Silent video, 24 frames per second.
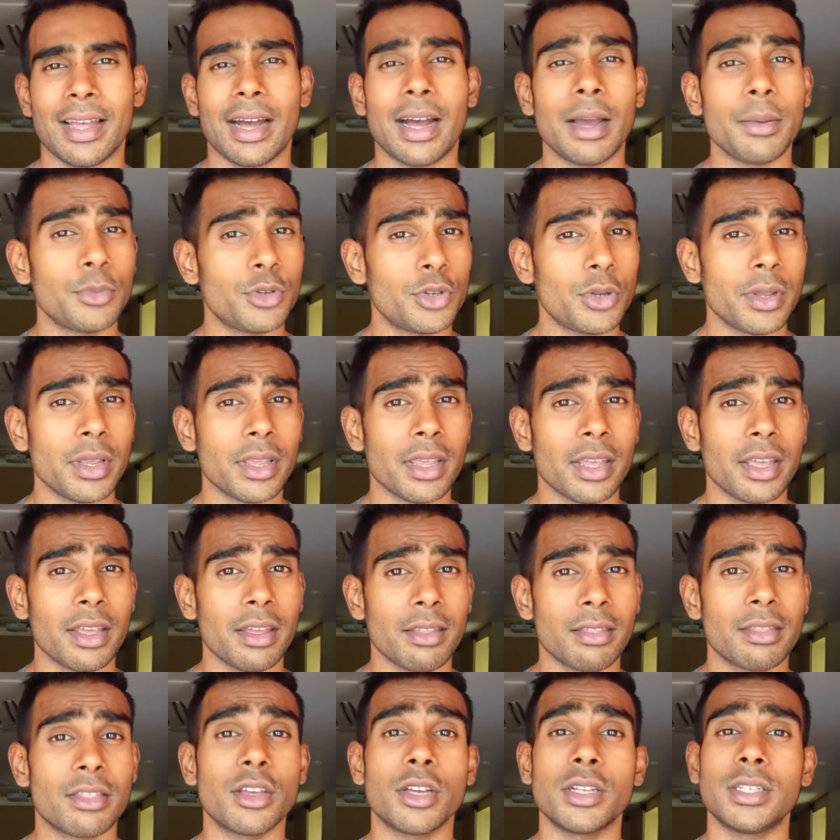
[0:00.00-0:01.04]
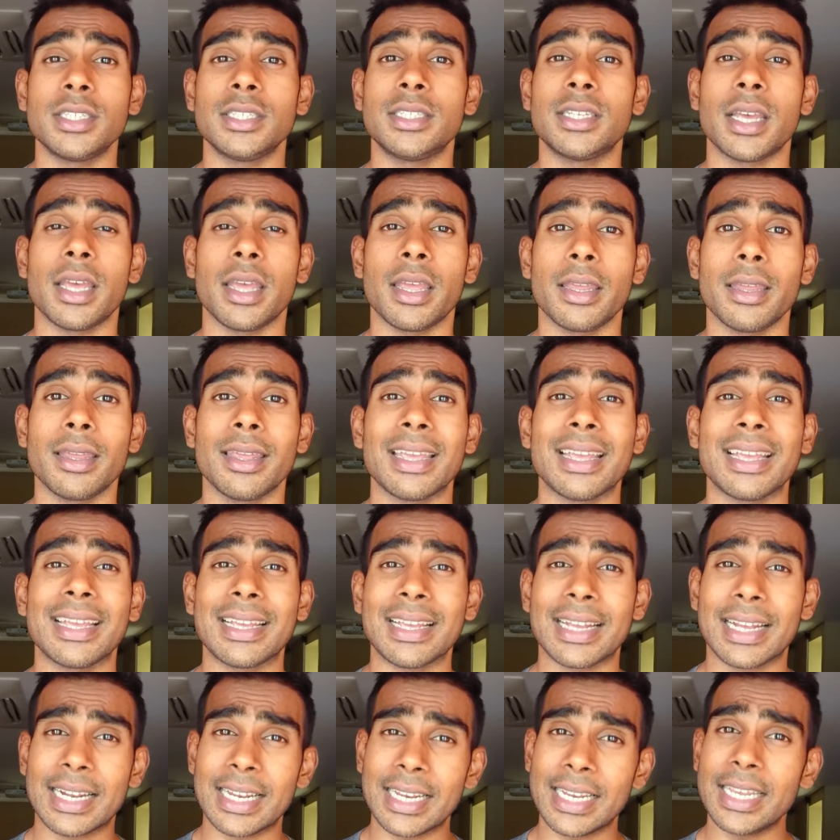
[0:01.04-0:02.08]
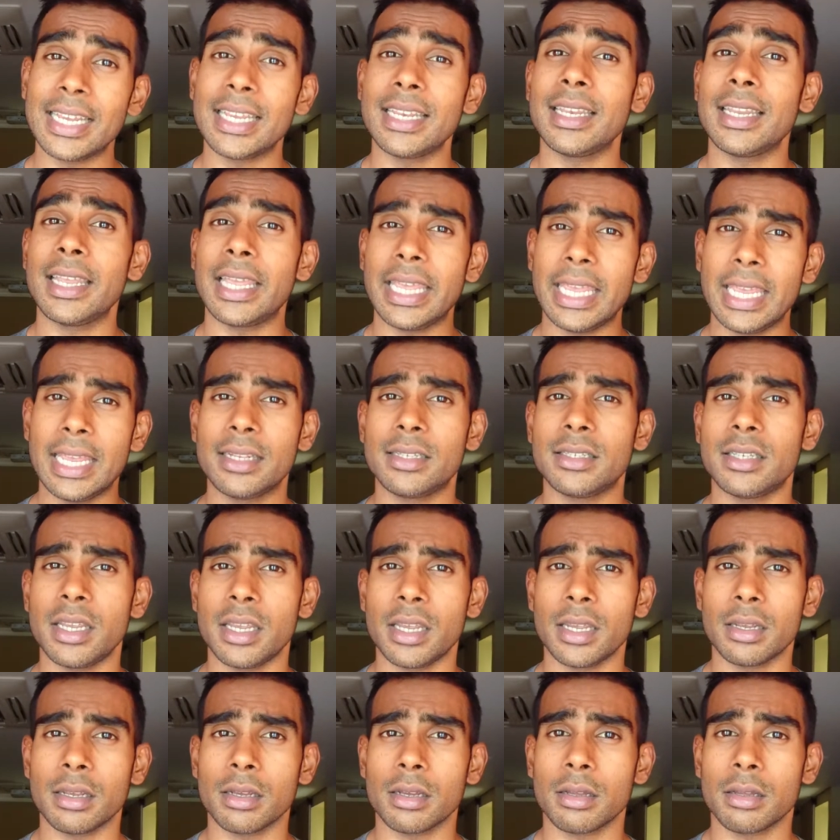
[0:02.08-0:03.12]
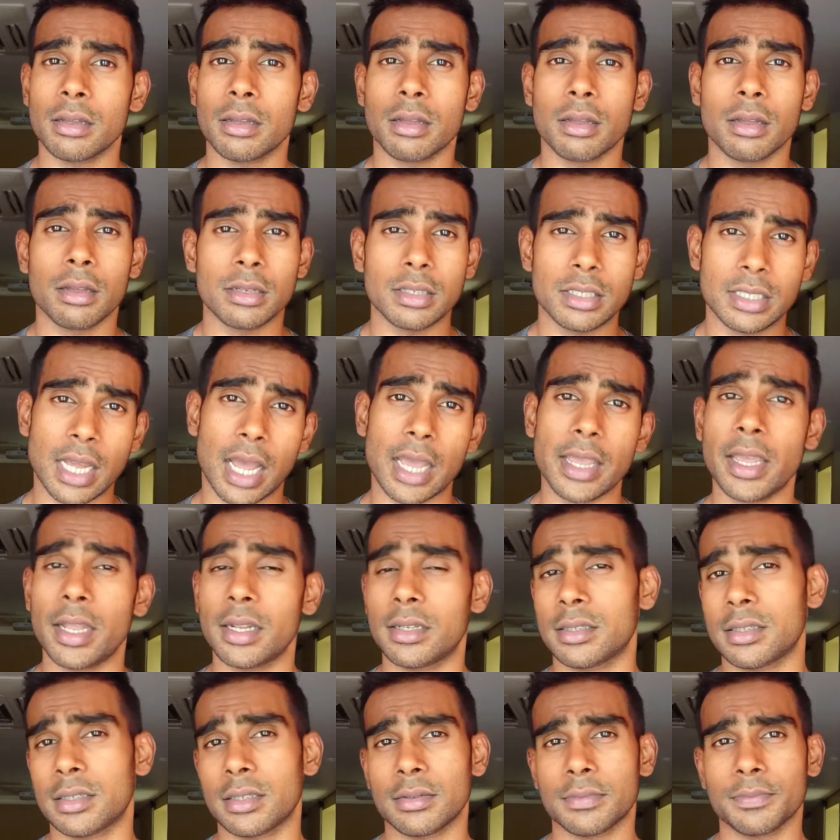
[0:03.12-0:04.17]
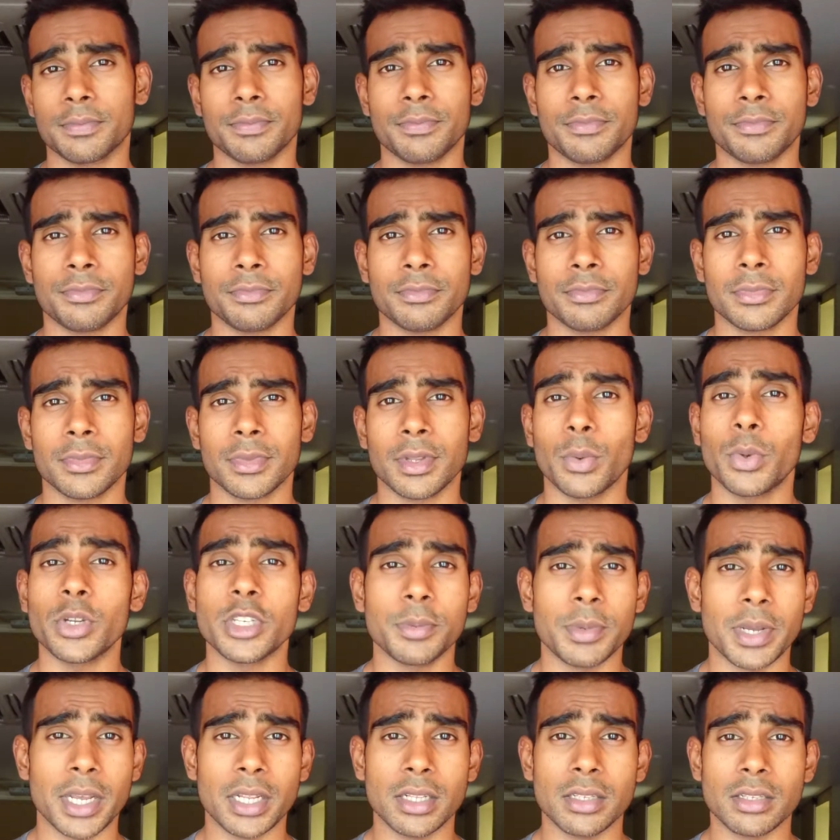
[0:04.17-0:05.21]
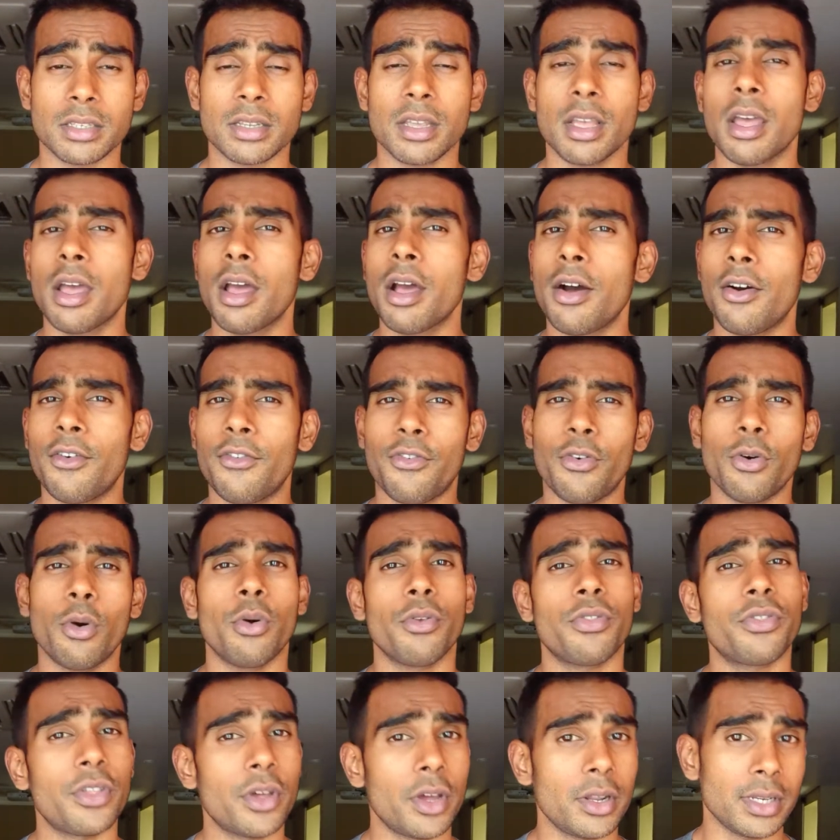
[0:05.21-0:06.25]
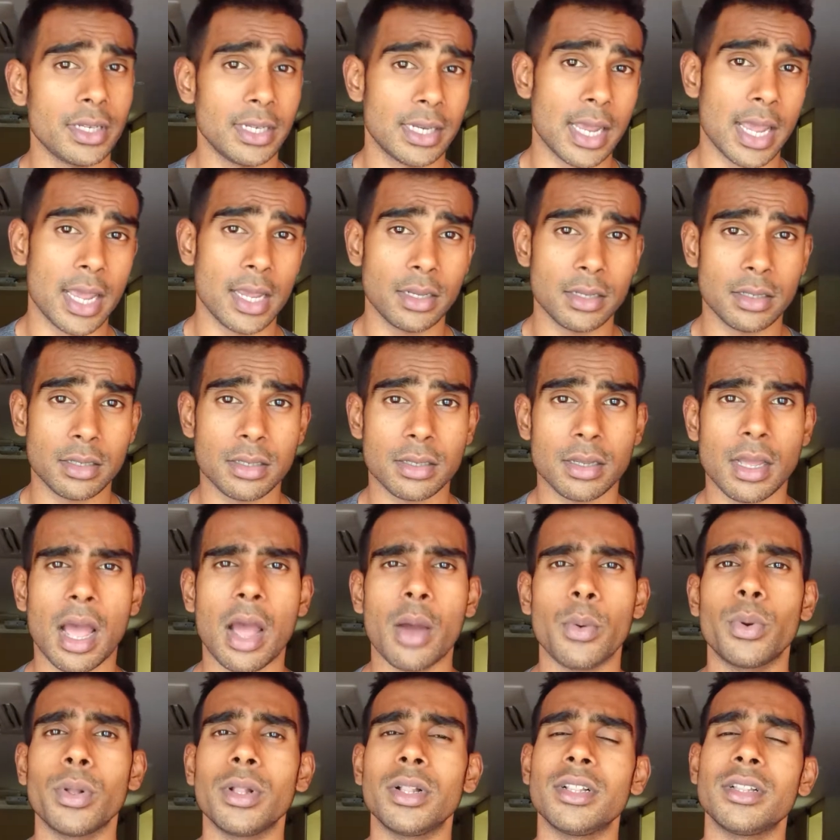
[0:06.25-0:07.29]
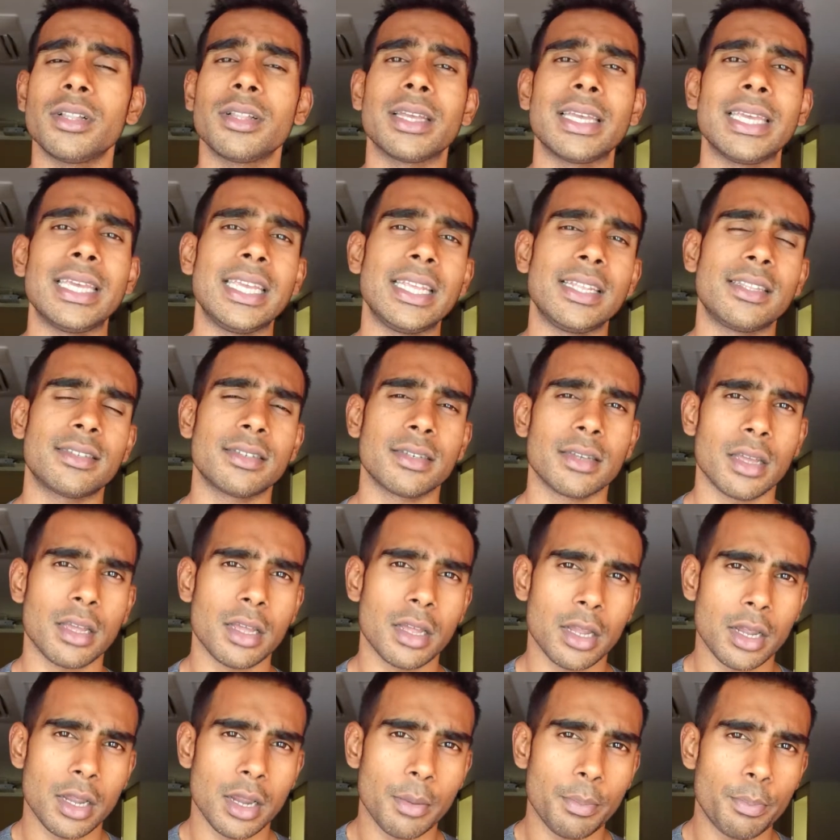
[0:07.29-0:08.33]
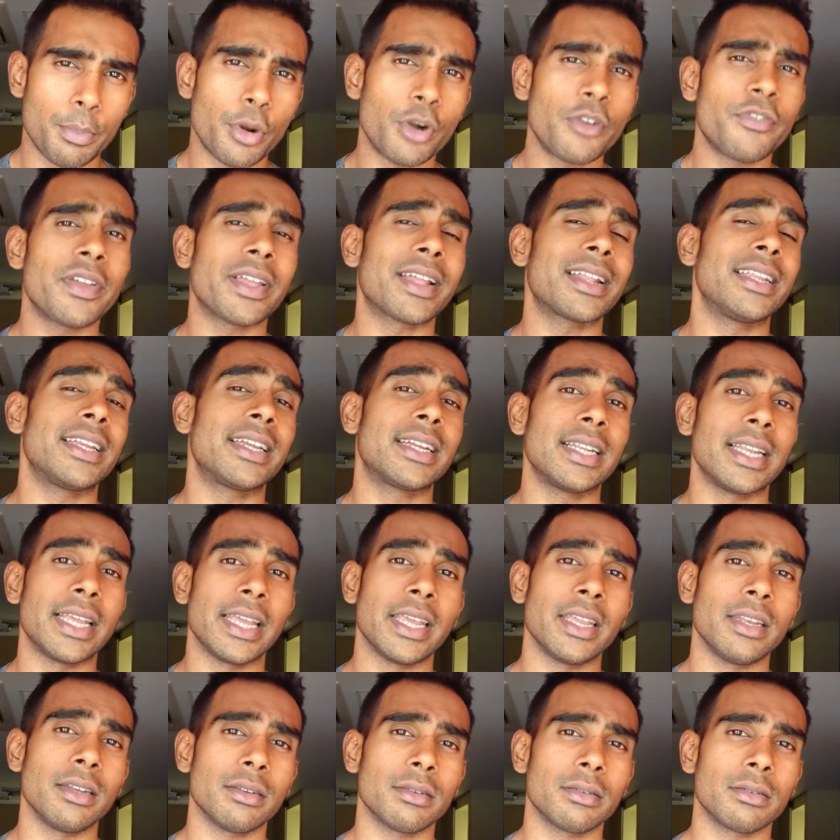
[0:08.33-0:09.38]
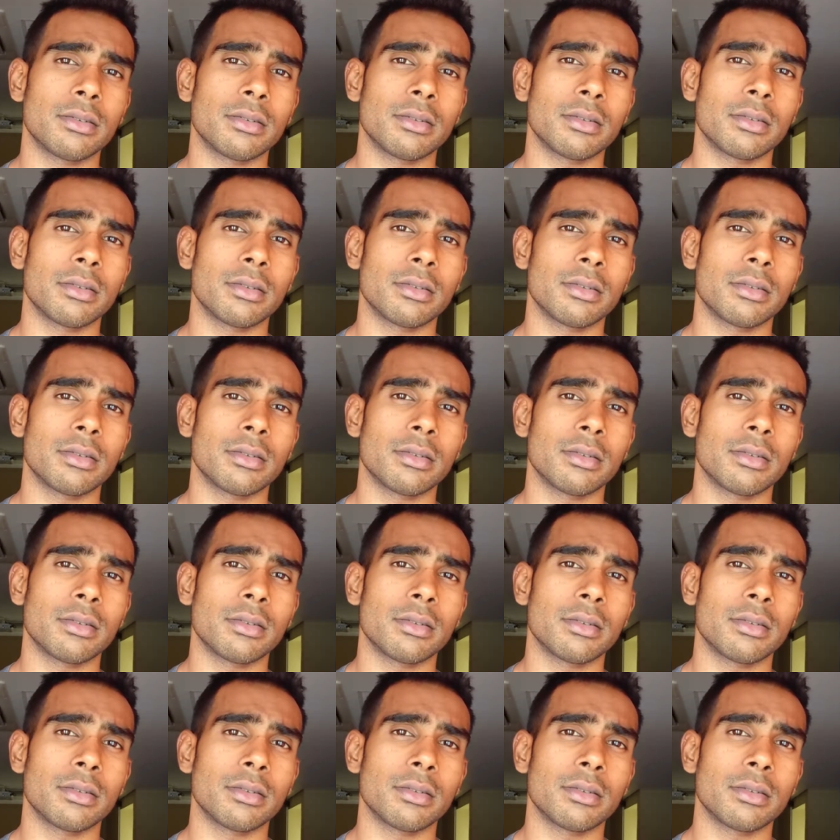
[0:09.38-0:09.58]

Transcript: I'm doing a thirty day clean eating diet, which means for thirty days, I will eat perfectly clean.